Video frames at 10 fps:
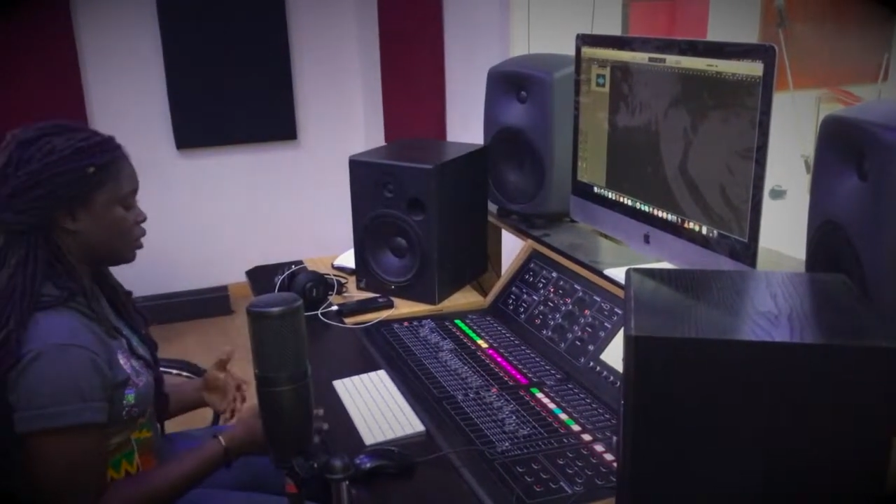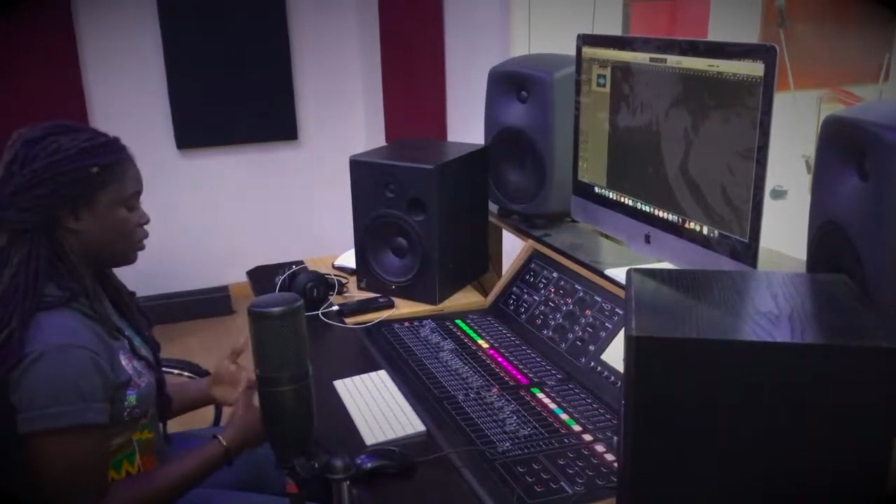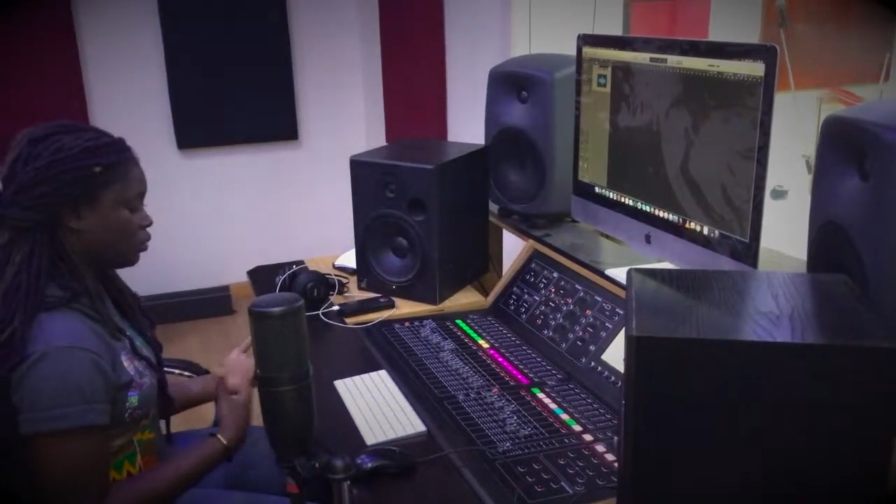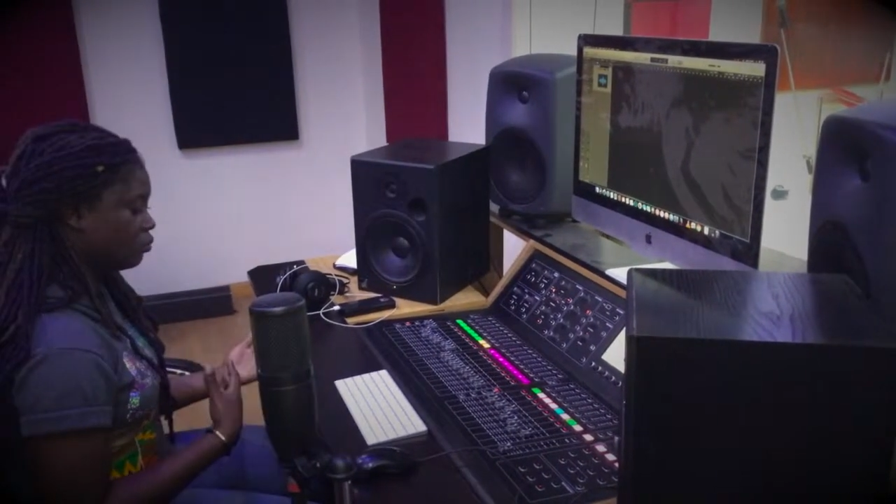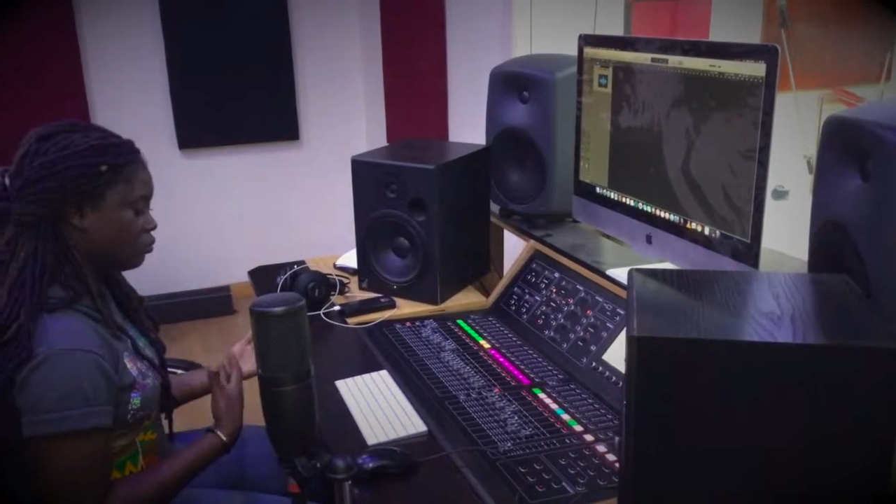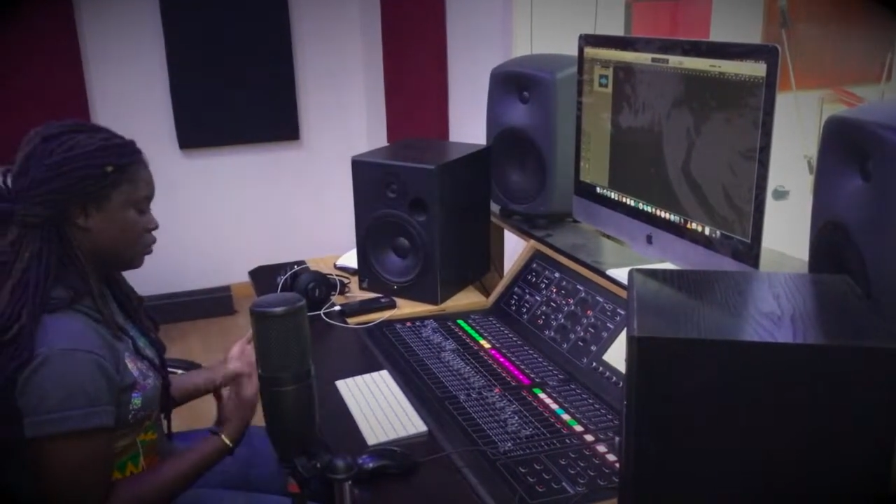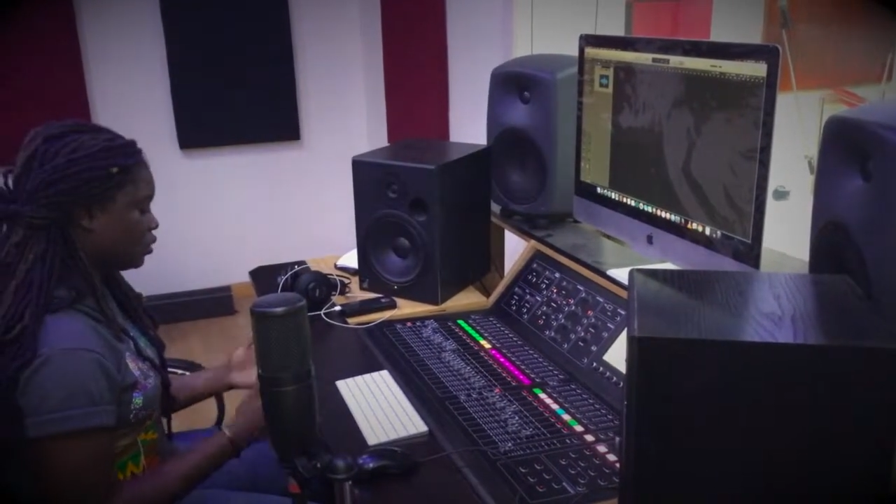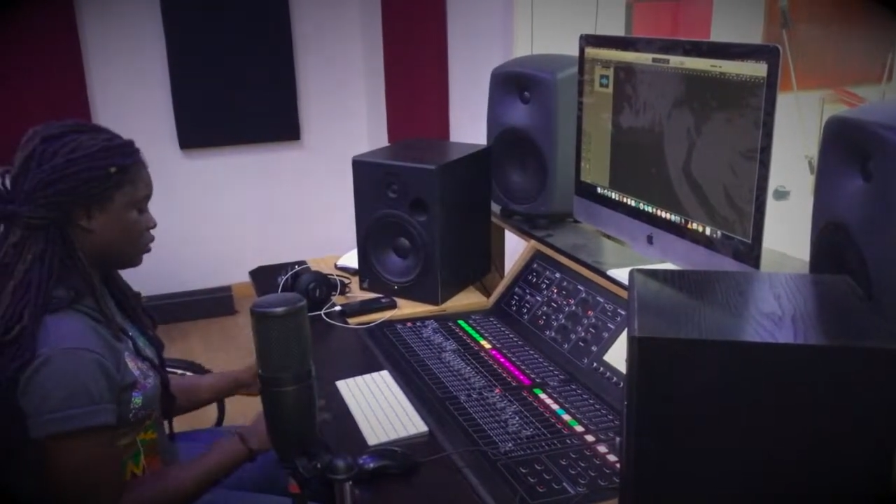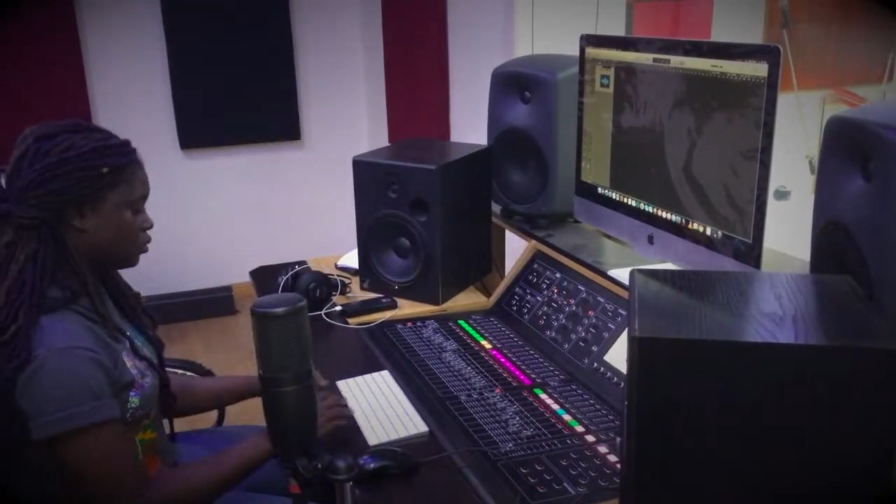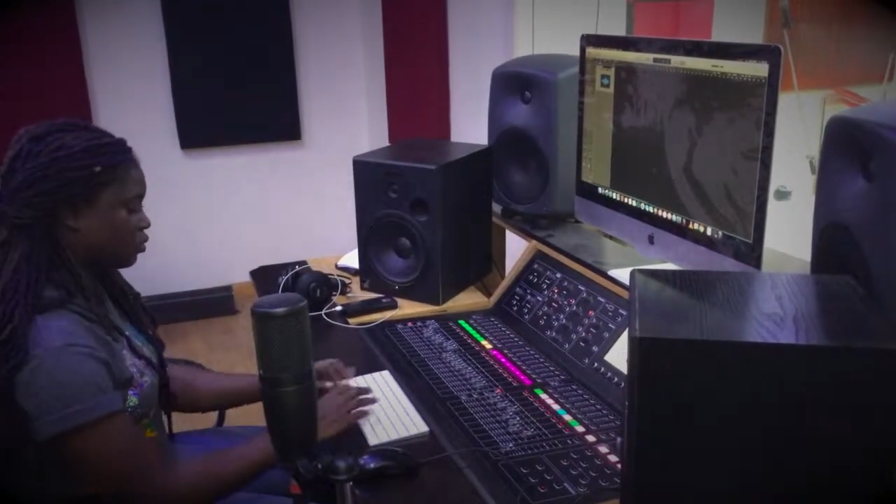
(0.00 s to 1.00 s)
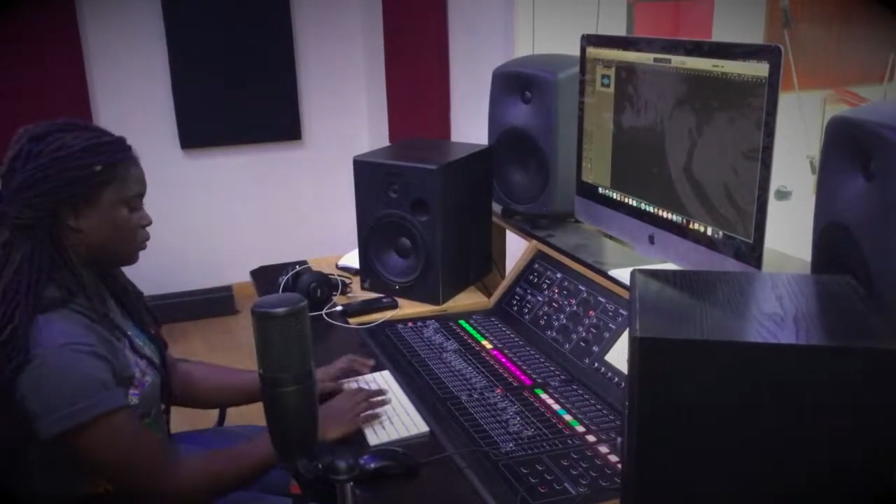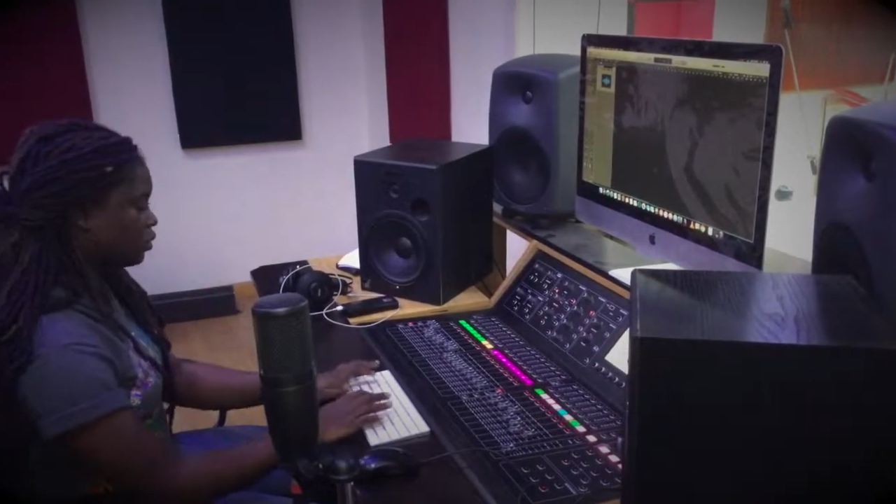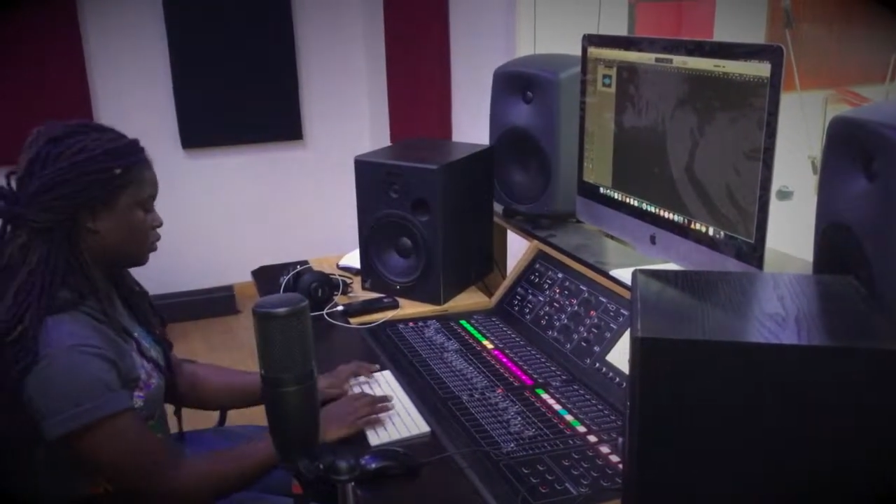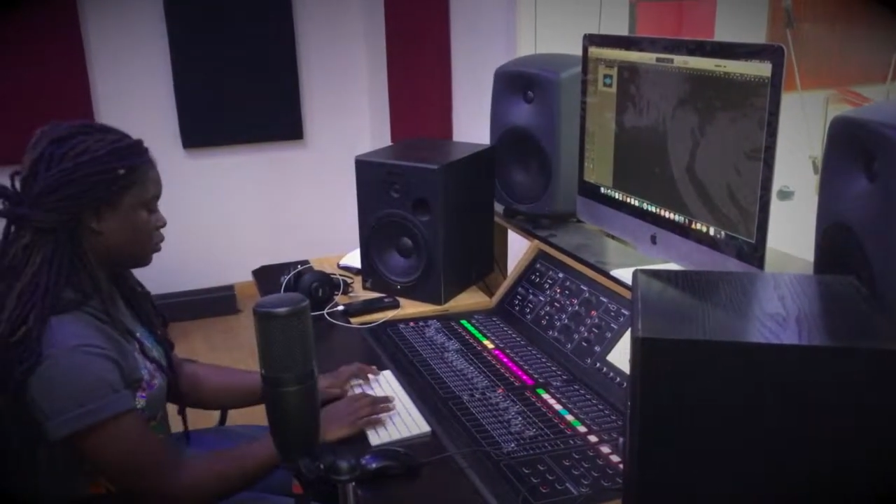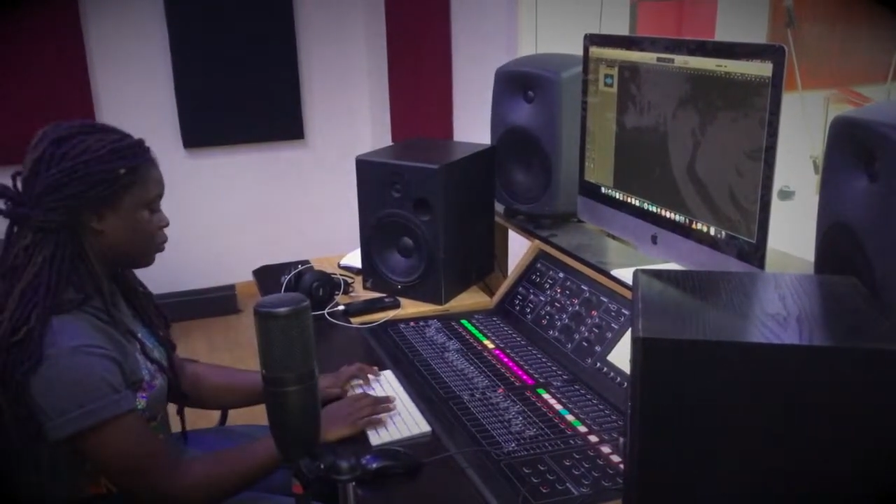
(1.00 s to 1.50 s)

which and which is. So I'm just going